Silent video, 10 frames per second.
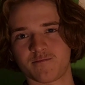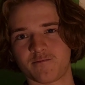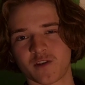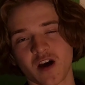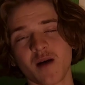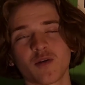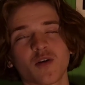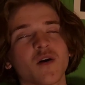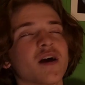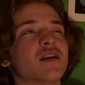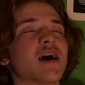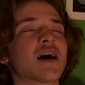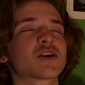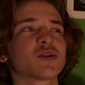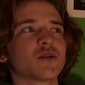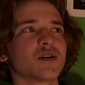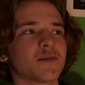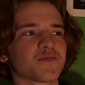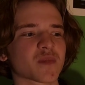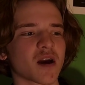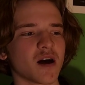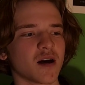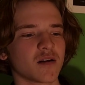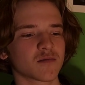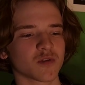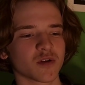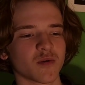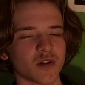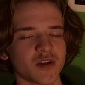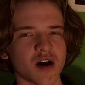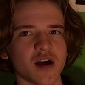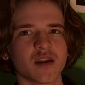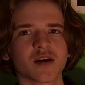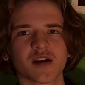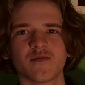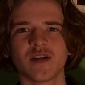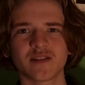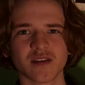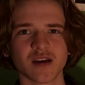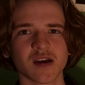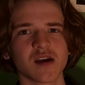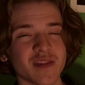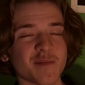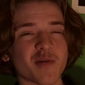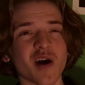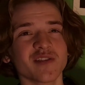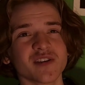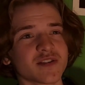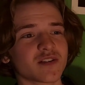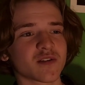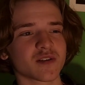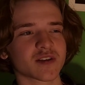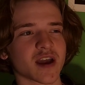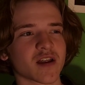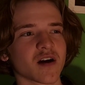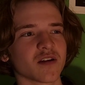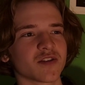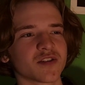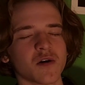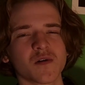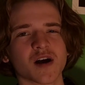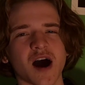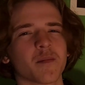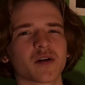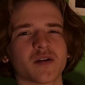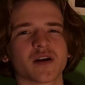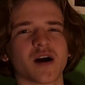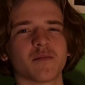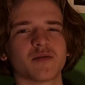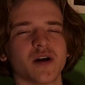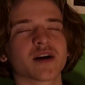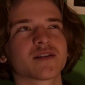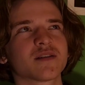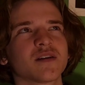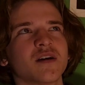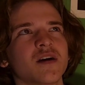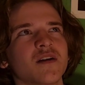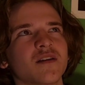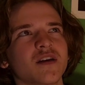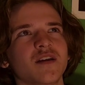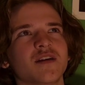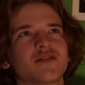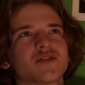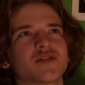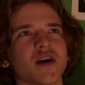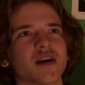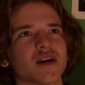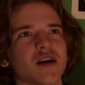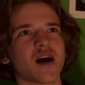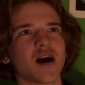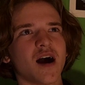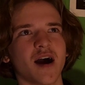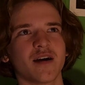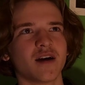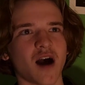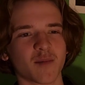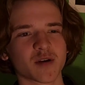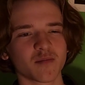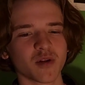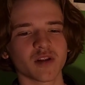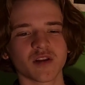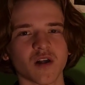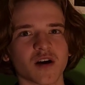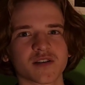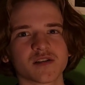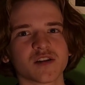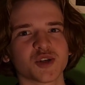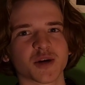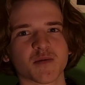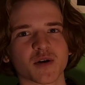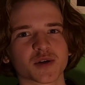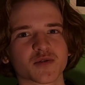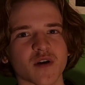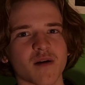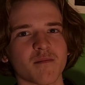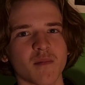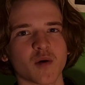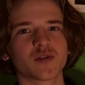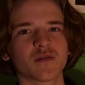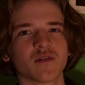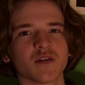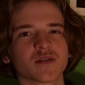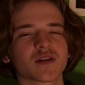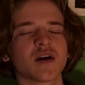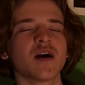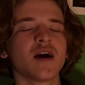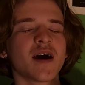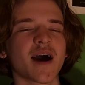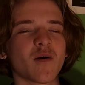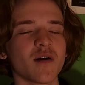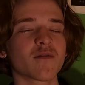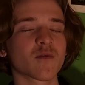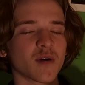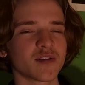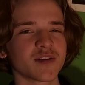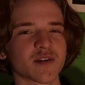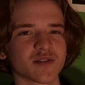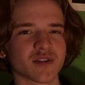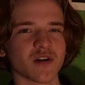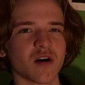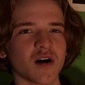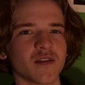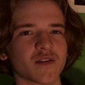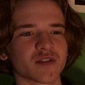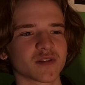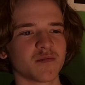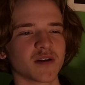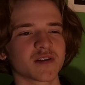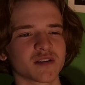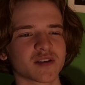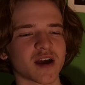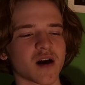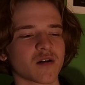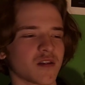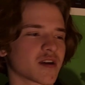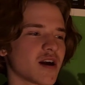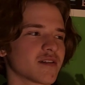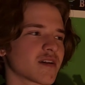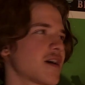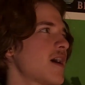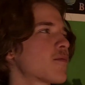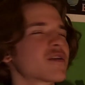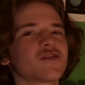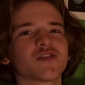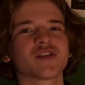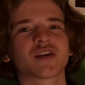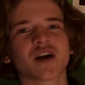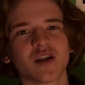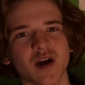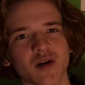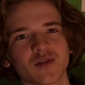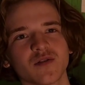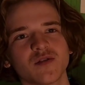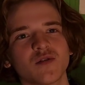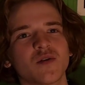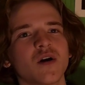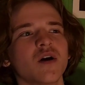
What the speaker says: phenomenal and actually really well done, convincing. The process to turn this gate on is so comically complex that it's just like I'm completely lost in the gibberish throughout most of this. However, once he turns it on, there's this buzzing sound, and the guy's like, hey, we're gonna have to send a guy down to you,